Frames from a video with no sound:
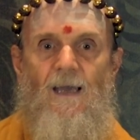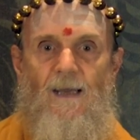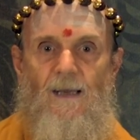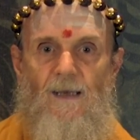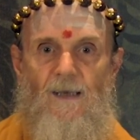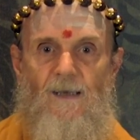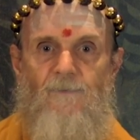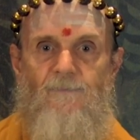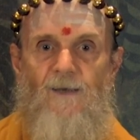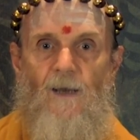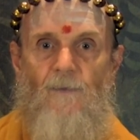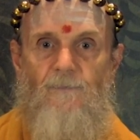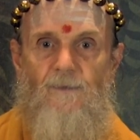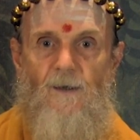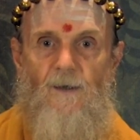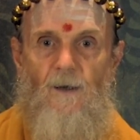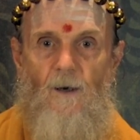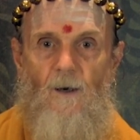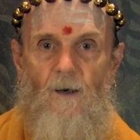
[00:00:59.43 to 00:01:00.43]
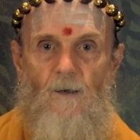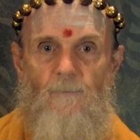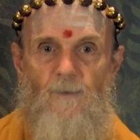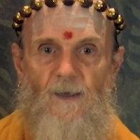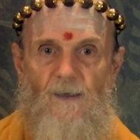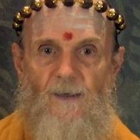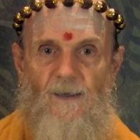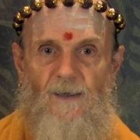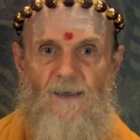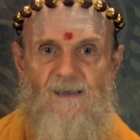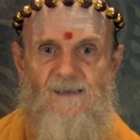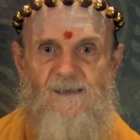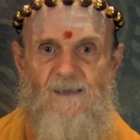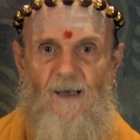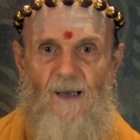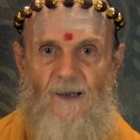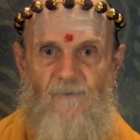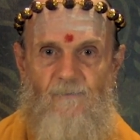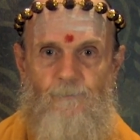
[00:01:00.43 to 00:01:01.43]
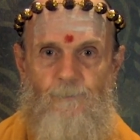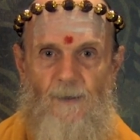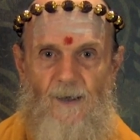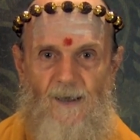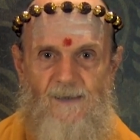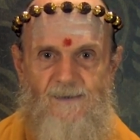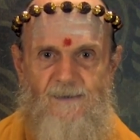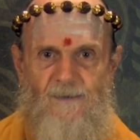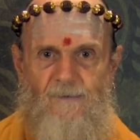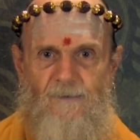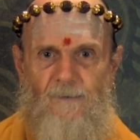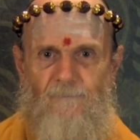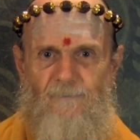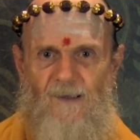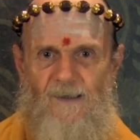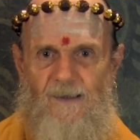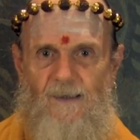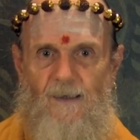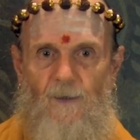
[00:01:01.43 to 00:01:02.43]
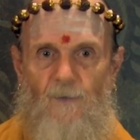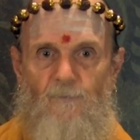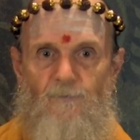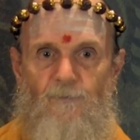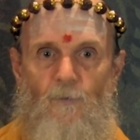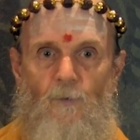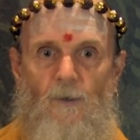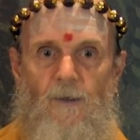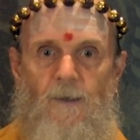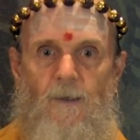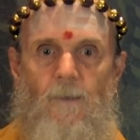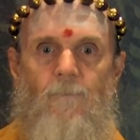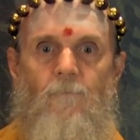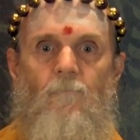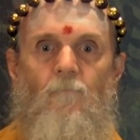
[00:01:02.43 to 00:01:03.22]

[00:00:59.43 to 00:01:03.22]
and live out the karma in this life positively and fully,